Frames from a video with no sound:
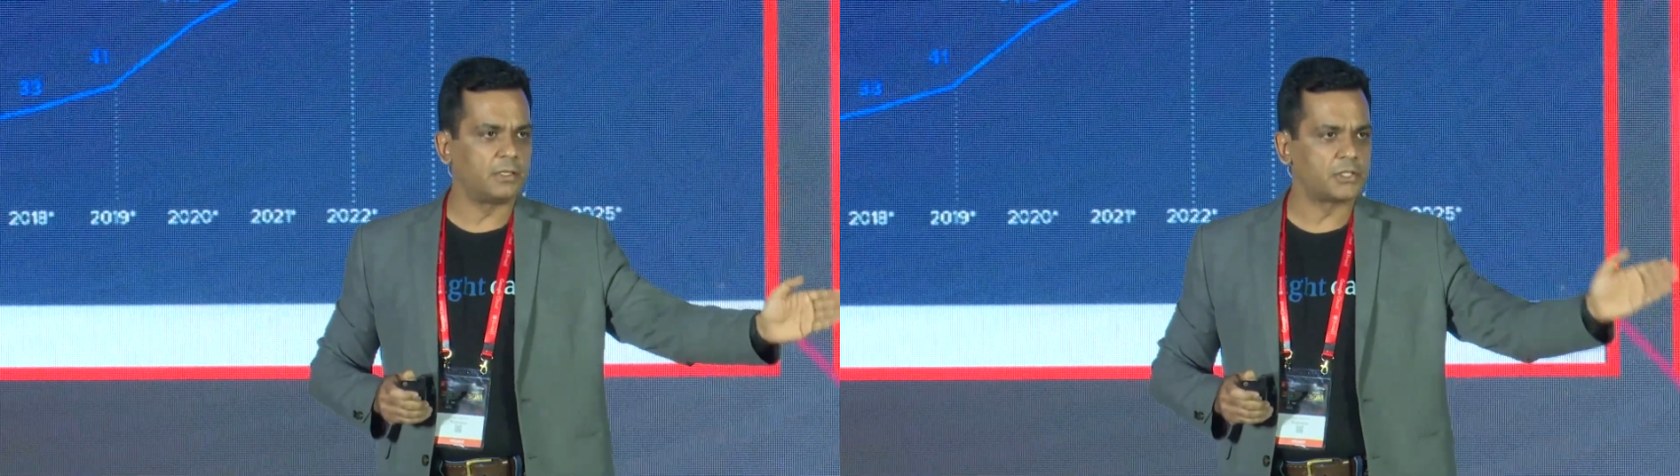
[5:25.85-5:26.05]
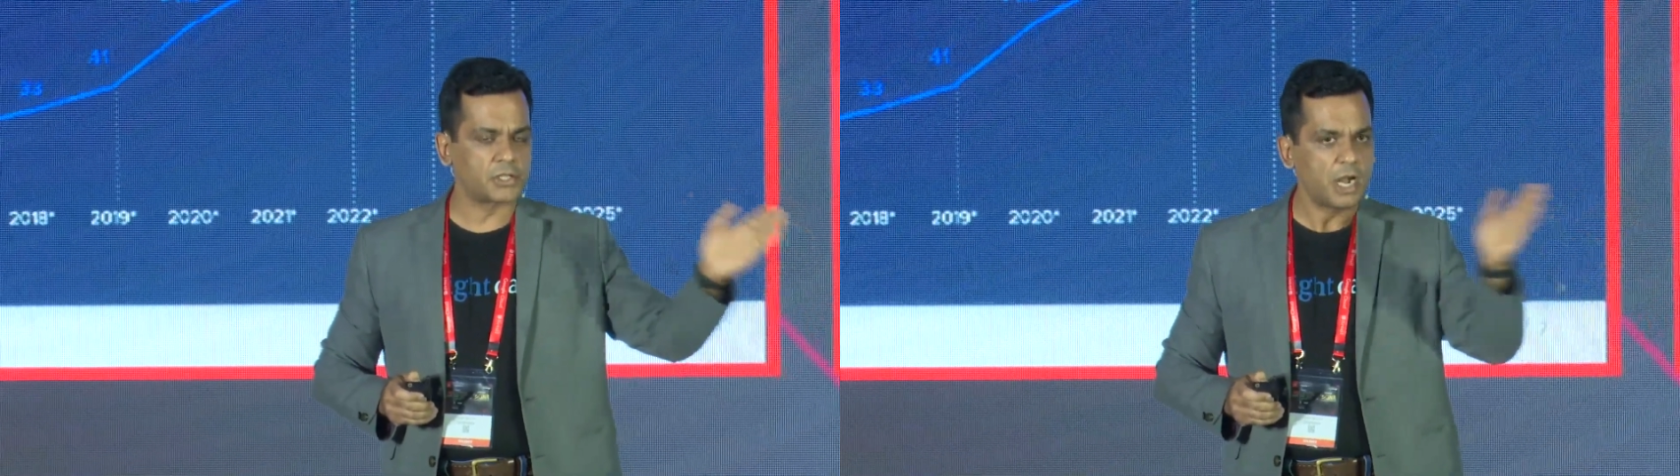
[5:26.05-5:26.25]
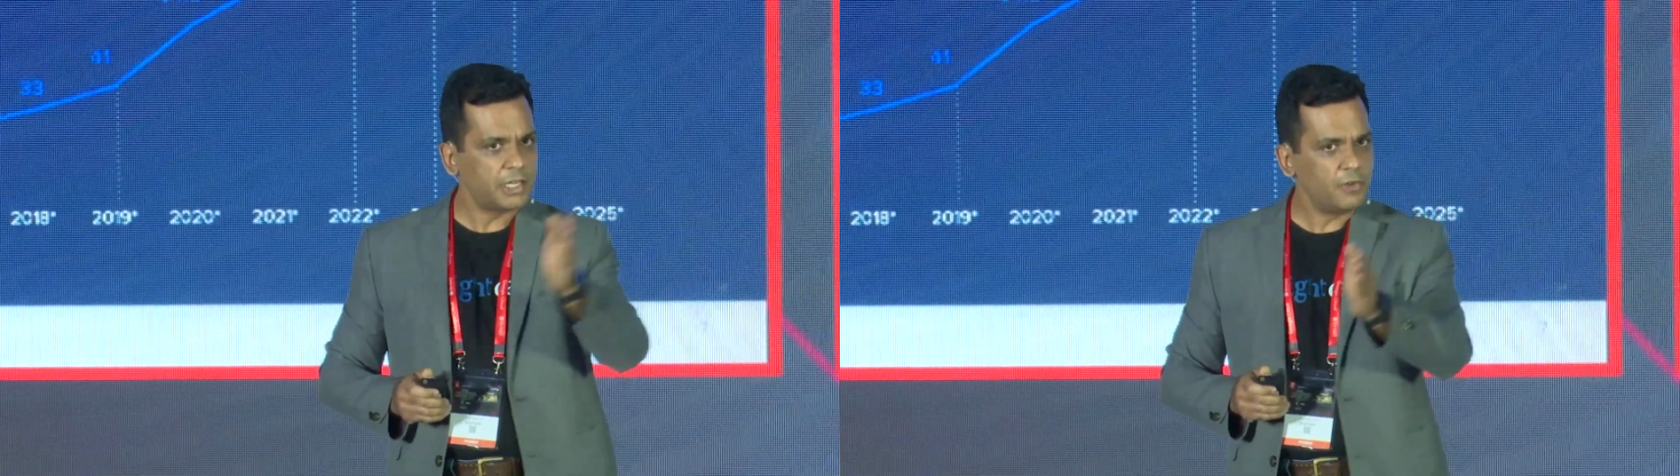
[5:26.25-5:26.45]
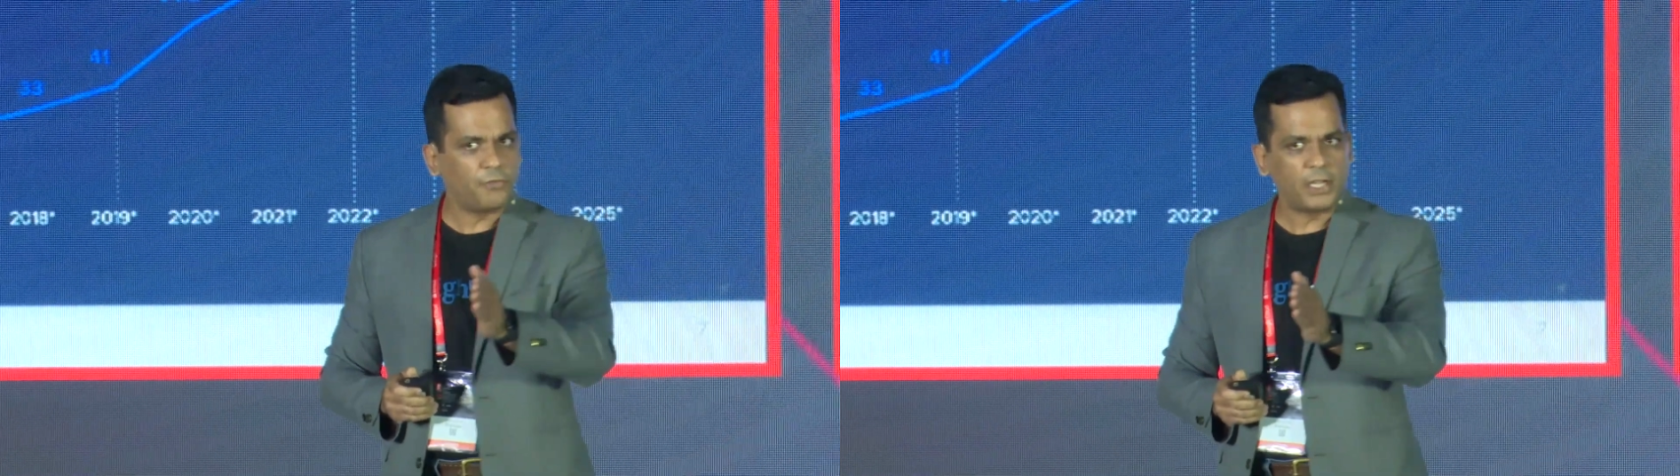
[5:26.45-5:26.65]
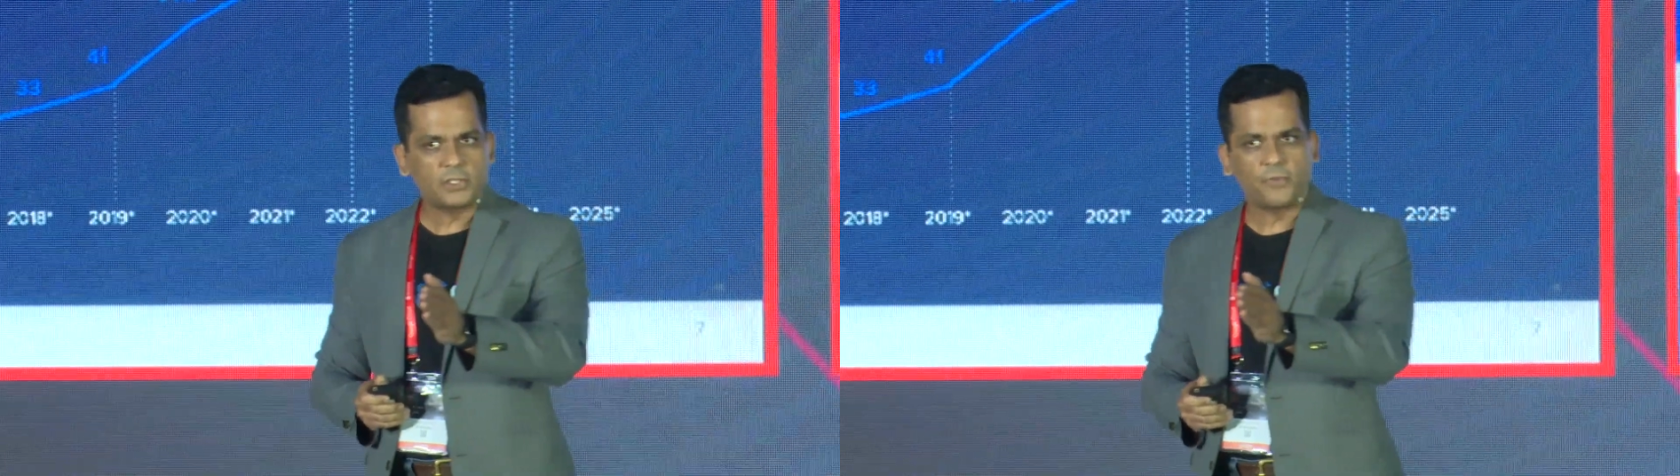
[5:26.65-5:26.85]
starting
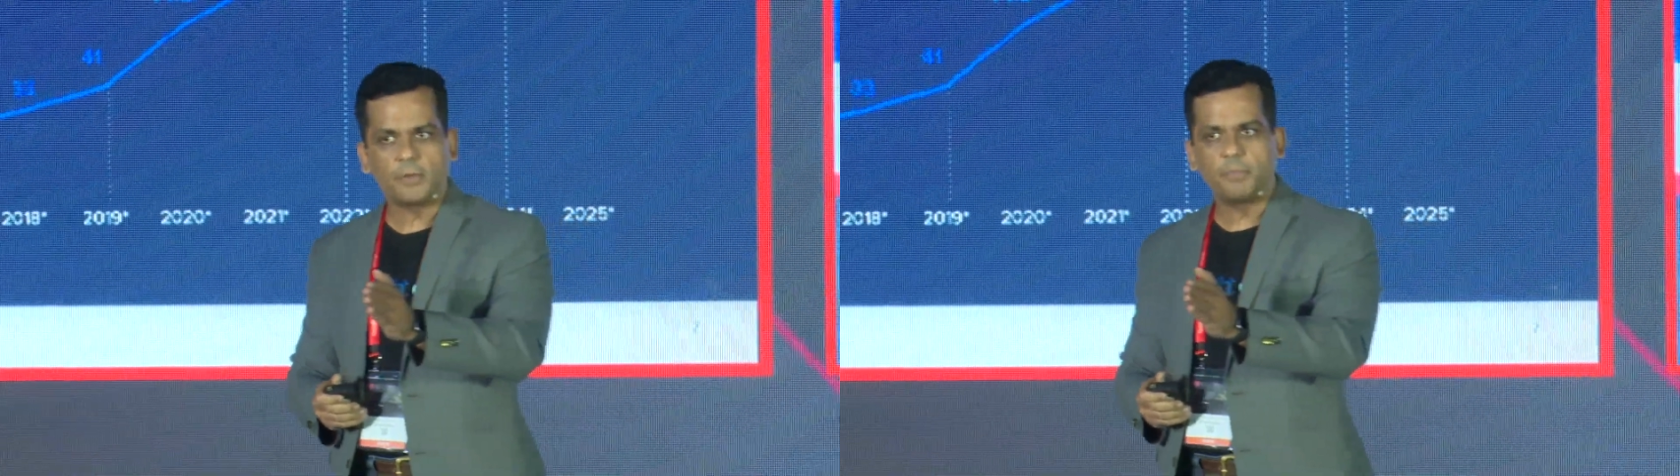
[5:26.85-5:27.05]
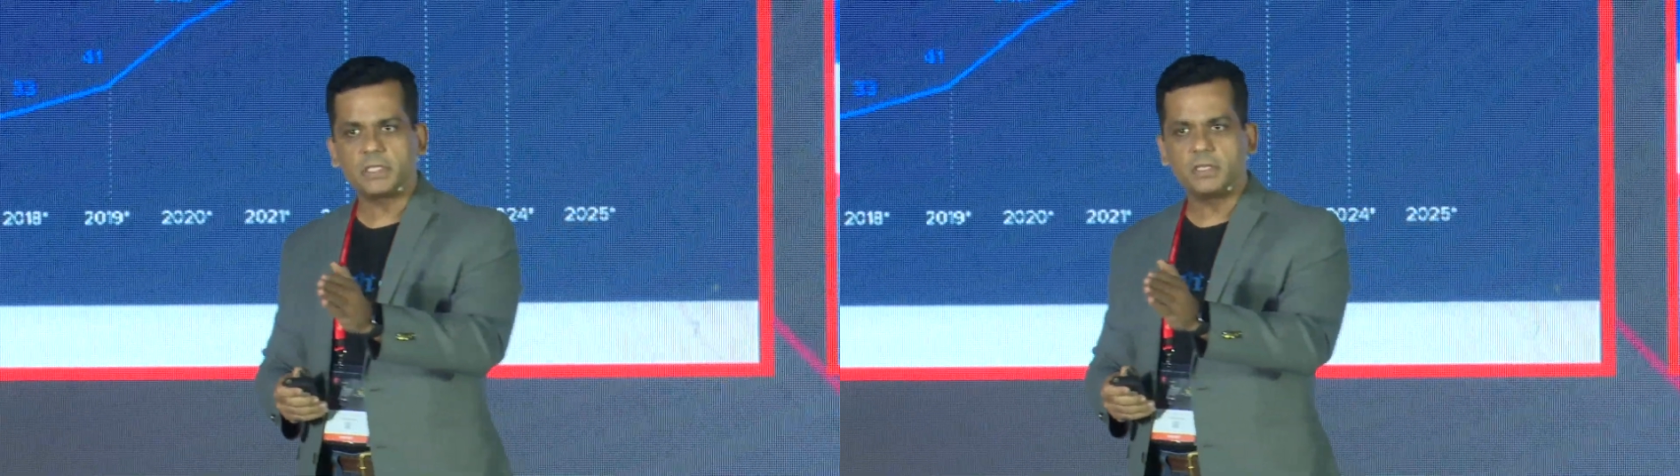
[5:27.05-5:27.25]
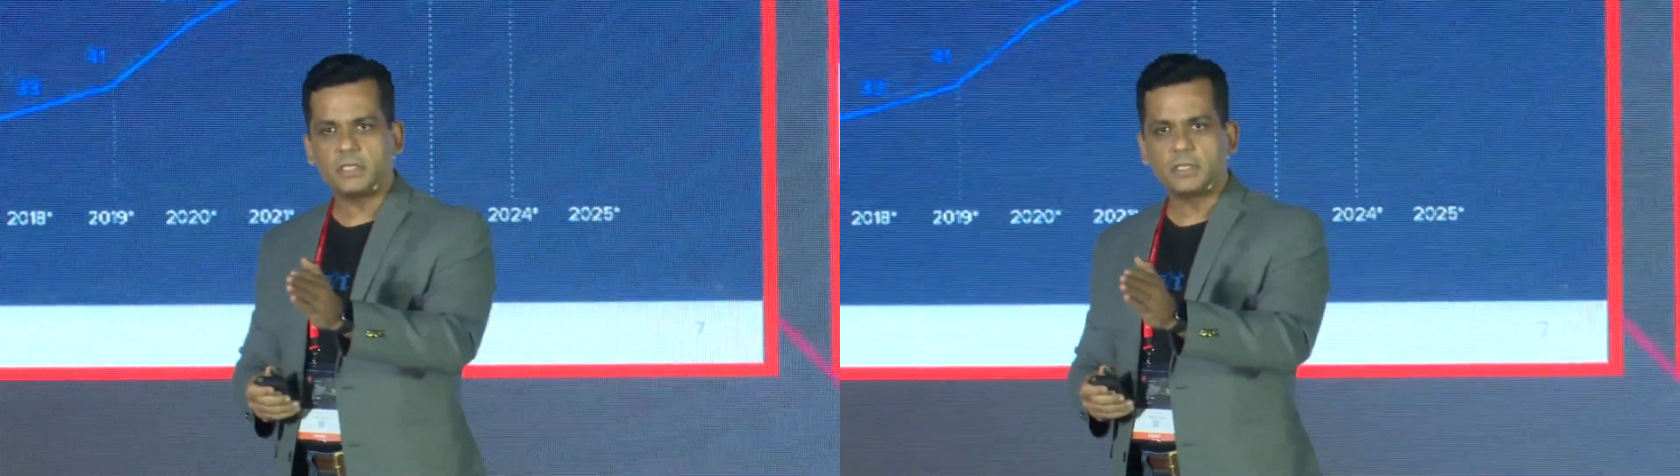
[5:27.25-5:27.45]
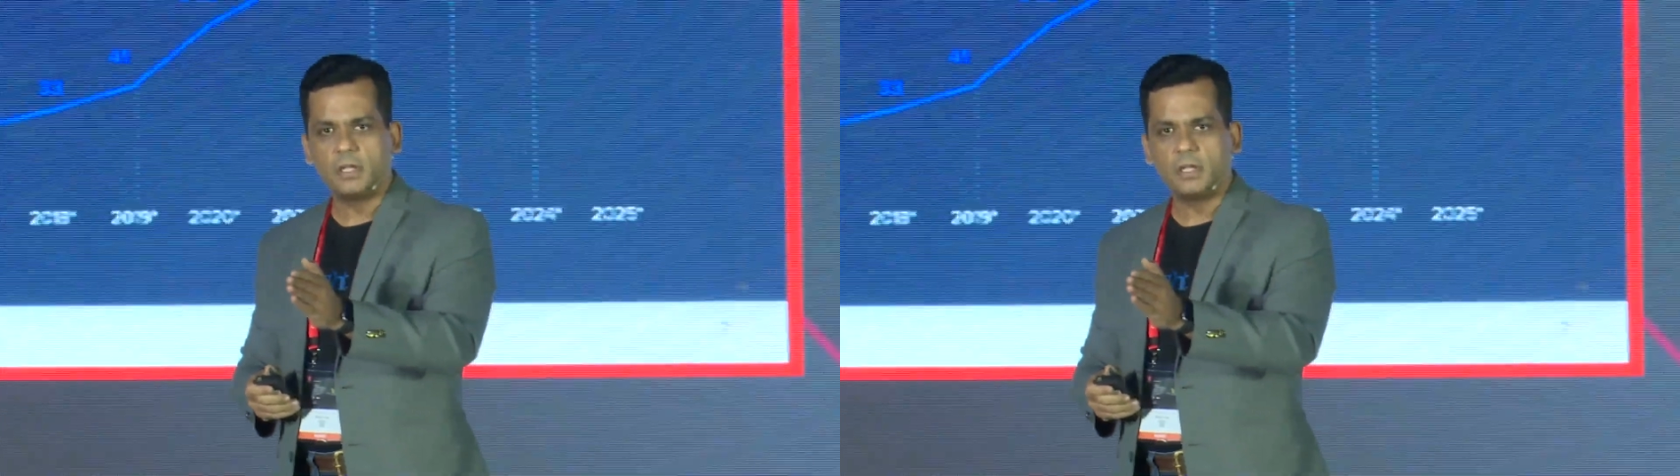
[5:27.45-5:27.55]
phase of your business.